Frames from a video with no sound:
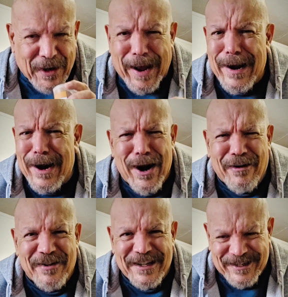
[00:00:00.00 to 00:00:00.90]
I
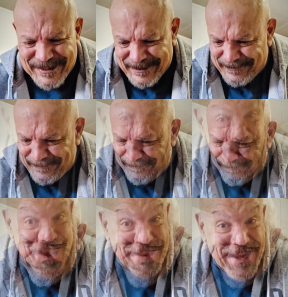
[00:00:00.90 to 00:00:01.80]
love it.
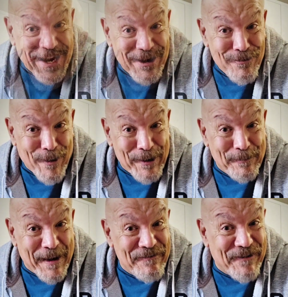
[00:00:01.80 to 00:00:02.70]
And then one
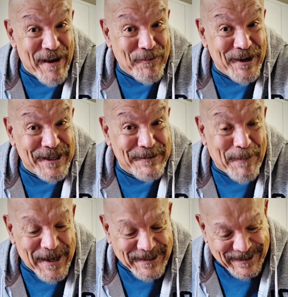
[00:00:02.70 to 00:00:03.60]
of my favorite
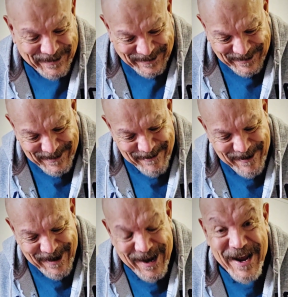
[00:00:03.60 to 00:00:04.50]
spices,
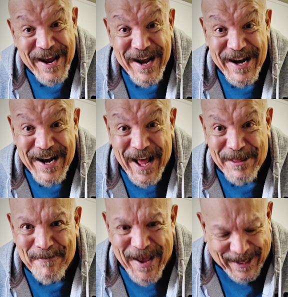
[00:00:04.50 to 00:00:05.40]

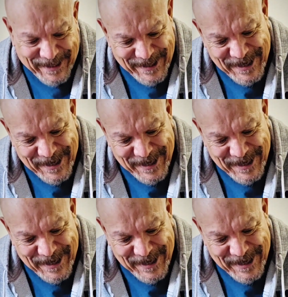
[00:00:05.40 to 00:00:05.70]
nutmeg.